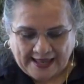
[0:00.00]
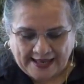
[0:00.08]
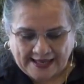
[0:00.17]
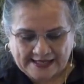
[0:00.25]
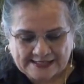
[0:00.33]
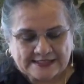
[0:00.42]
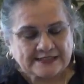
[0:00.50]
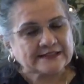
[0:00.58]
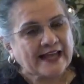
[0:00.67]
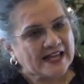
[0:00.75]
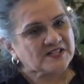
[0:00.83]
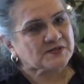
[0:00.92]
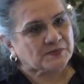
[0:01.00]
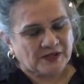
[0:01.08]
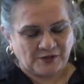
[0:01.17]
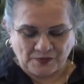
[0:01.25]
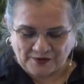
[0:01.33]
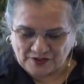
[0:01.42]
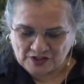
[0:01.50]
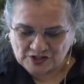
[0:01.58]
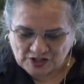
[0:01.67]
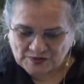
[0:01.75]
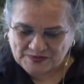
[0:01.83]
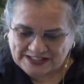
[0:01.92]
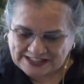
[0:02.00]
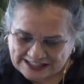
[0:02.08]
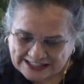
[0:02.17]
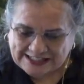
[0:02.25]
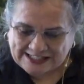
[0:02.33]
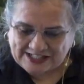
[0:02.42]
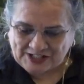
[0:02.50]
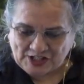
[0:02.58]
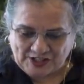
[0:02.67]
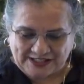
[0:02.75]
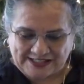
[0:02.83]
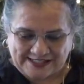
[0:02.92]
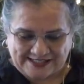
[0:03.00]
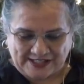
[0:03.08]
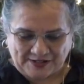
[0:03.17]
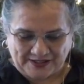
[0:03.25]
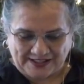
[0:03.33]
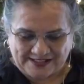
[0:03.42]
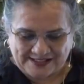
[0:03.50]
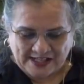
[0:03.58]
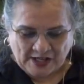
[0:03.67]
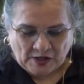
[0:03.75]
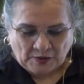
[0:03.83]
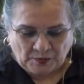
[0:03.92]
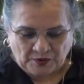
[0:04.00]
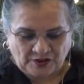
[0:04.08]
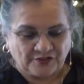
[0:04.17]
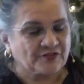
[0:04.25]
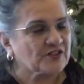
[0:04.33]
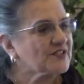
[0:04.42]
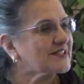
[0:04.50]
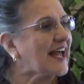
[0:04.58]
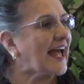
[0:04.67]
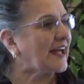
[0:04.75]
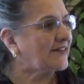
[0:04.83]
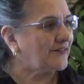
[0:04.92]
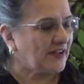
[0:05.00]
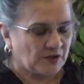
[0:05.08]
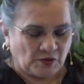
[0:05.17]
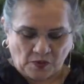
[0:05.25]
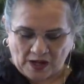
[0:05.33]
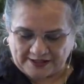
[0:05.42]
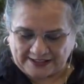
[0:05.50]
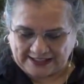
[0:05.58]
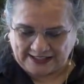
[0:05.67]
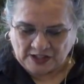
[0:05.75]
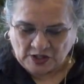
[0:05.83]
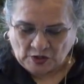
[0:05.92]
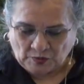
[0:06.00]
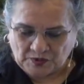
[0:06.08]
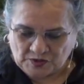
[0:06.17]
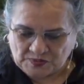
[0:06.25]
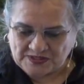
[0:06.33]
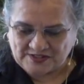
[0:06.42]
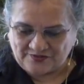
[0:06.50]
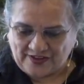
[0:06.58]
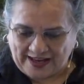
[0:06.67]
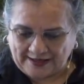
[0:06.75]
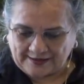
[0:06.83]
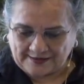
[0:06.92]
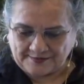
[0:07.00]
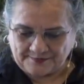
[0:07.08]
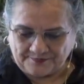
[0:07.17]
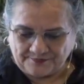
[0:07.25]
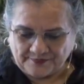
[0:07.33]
And last week, Reverend Jo did start the series with the first Advent quality, which was faith.